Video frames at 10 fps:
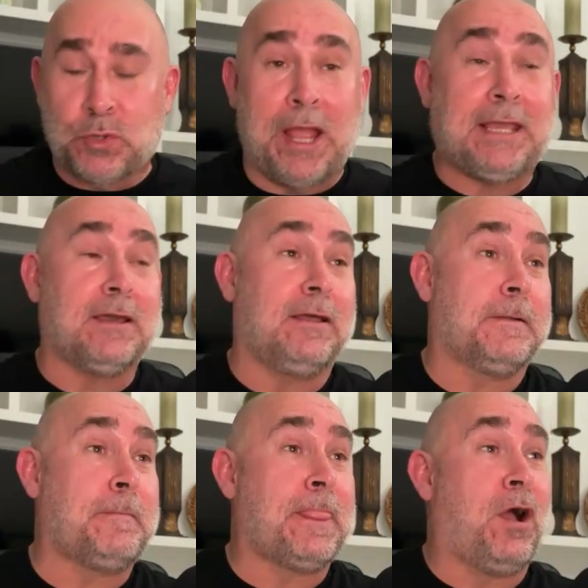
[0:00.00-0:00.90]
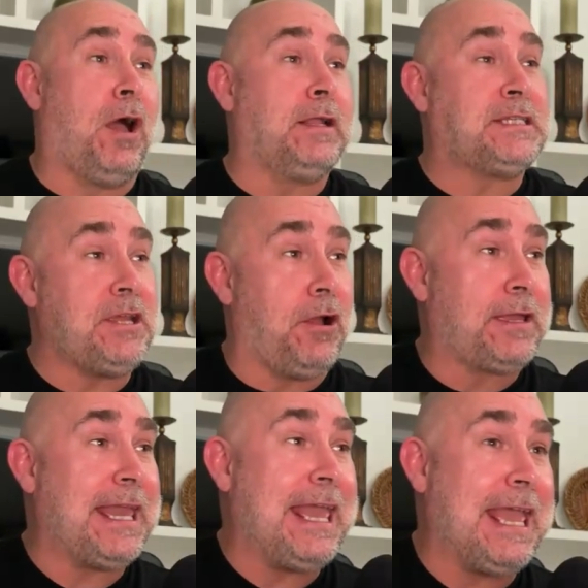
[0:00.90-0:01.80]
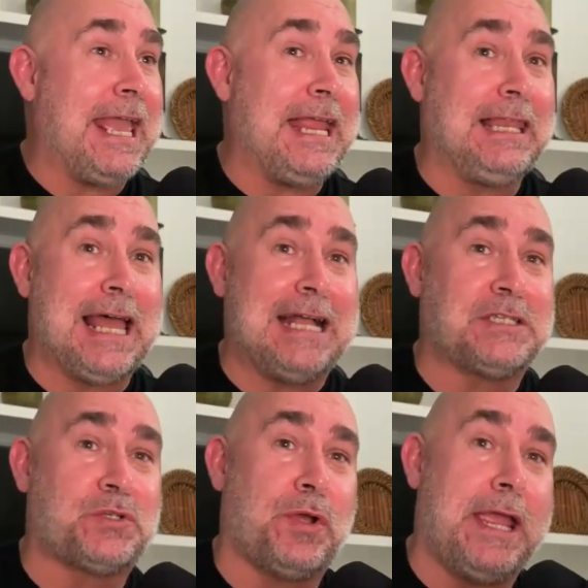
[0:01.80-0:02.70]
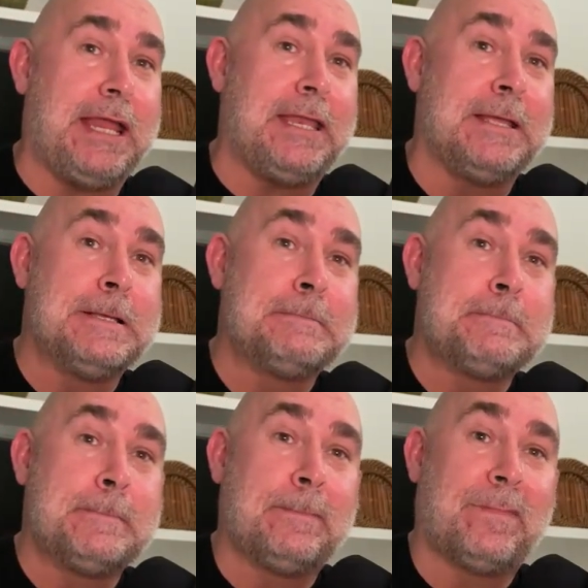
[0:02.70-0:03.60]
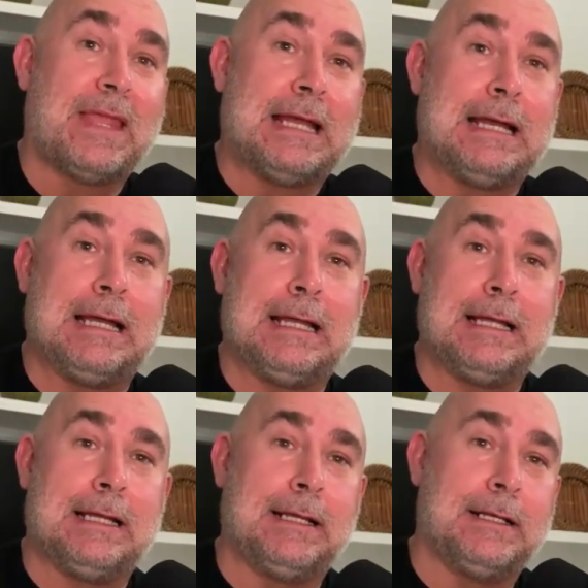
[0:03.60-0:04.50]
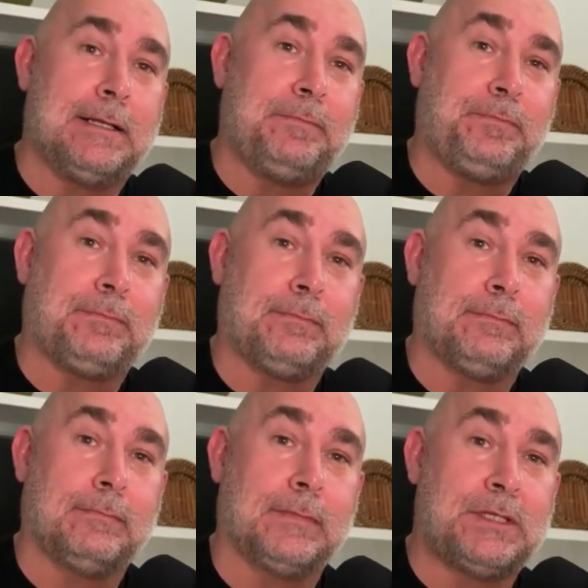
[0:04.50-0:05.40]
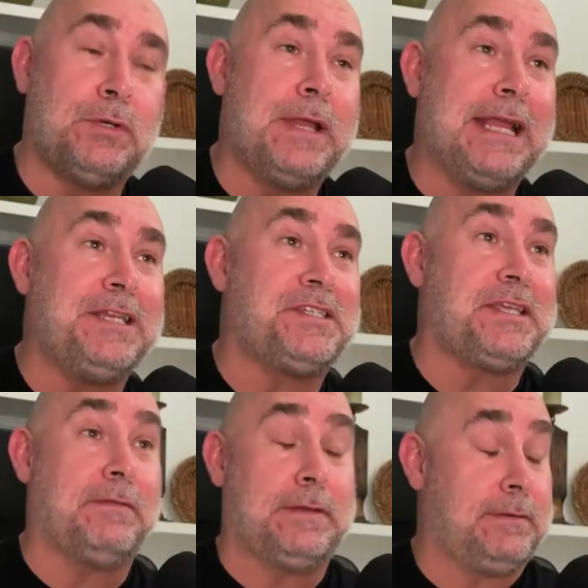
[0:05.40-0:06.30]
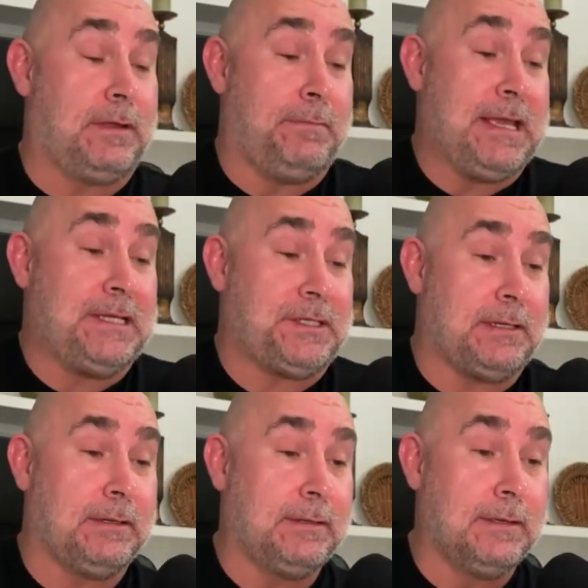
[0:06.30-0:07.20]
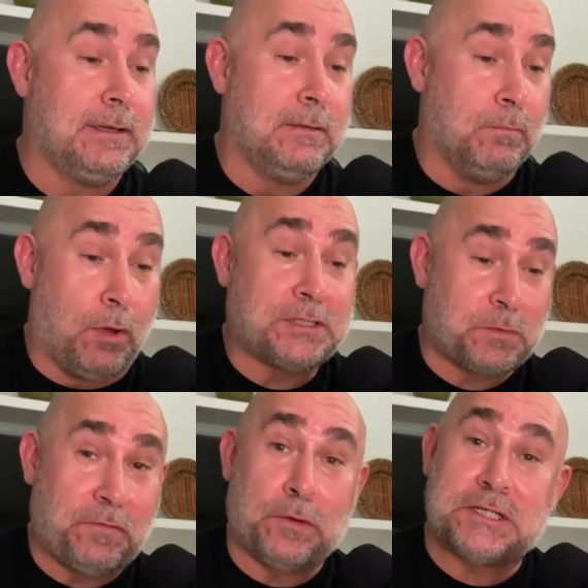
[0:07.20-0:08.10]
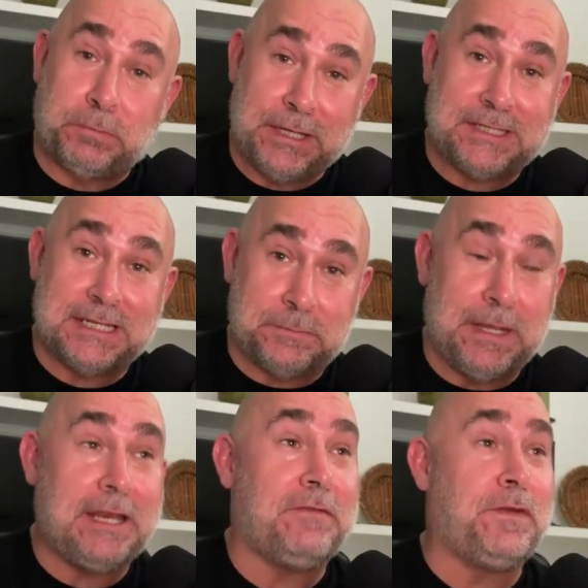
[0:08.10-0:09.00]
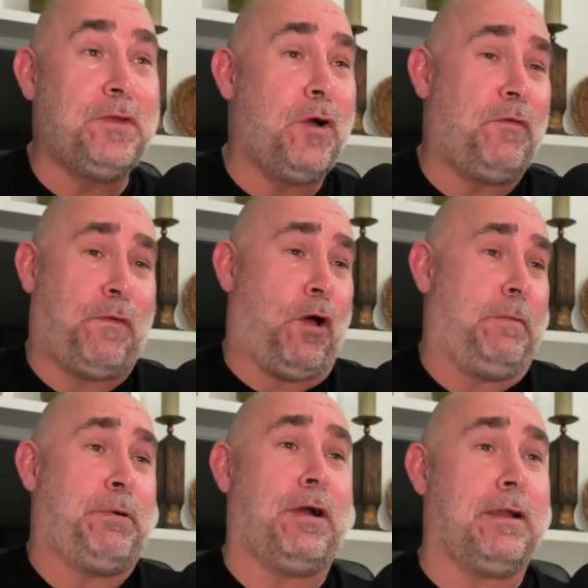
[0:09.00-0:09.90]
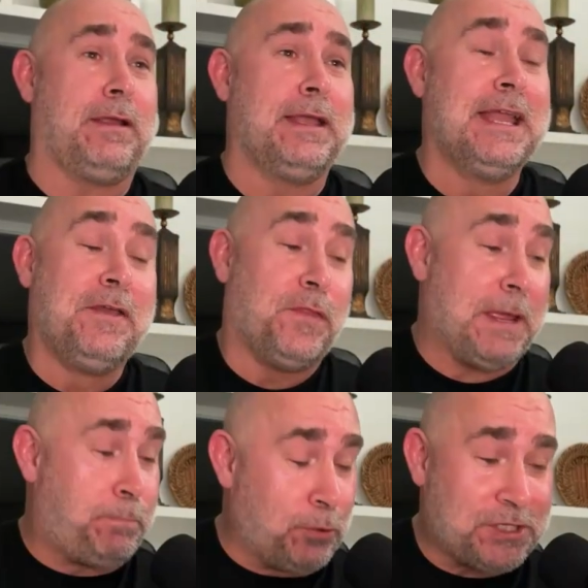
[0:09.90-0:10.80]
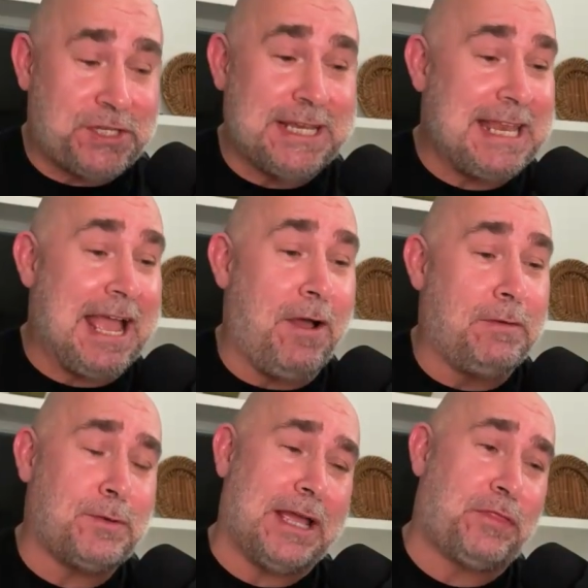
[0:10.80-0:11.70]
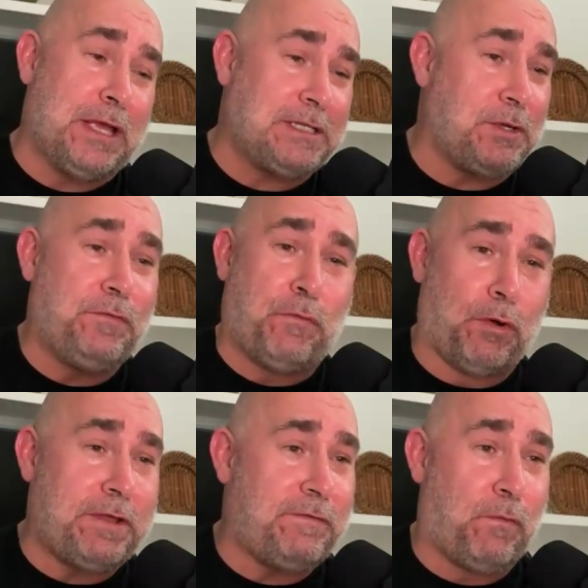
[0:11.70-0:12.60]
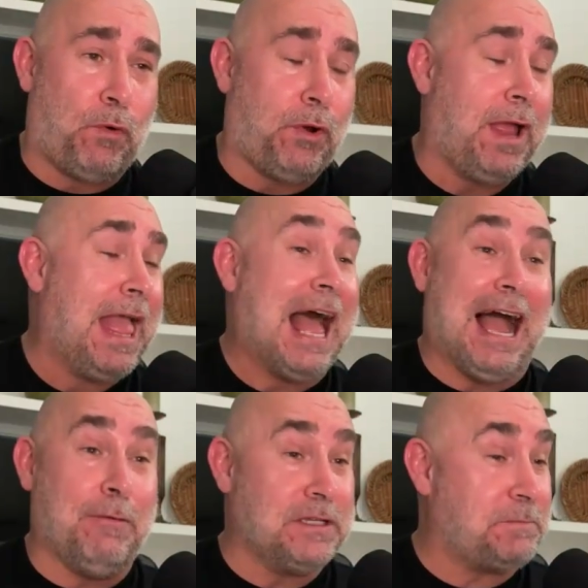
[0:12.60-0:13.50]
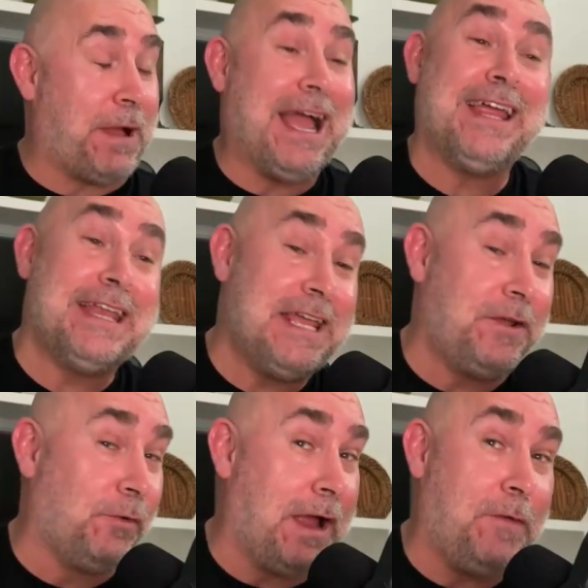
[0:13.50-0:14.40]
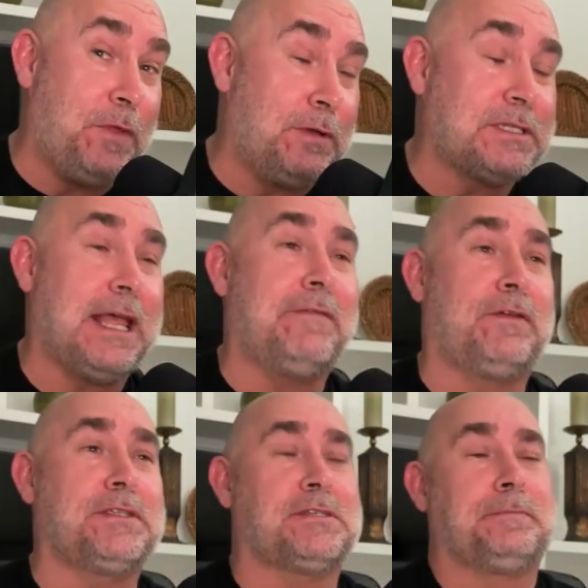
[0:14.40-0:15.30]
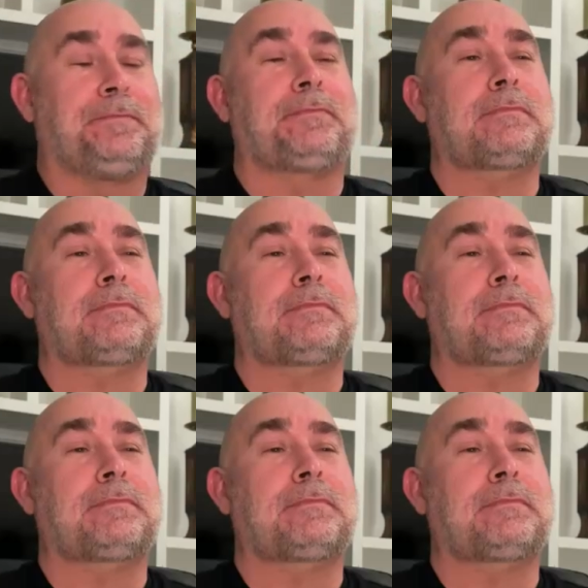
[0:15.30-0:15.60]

Troika, TRKA, last trade, uh, um, 297. Amazing. Most reverse splits, as many of you know, fall apart. They pushed it down to, I think, 244. I was buying in and around those levels.